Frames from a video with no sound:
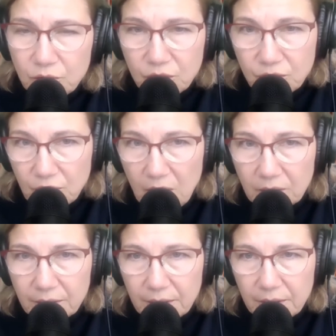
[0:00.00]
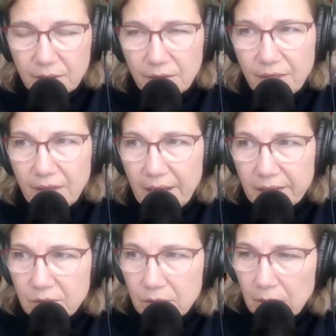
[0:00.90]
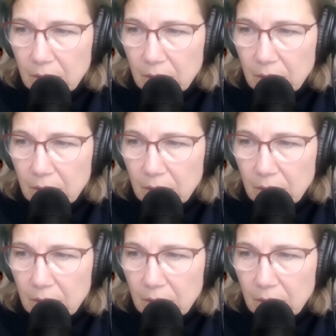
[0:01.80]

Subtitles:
strongly that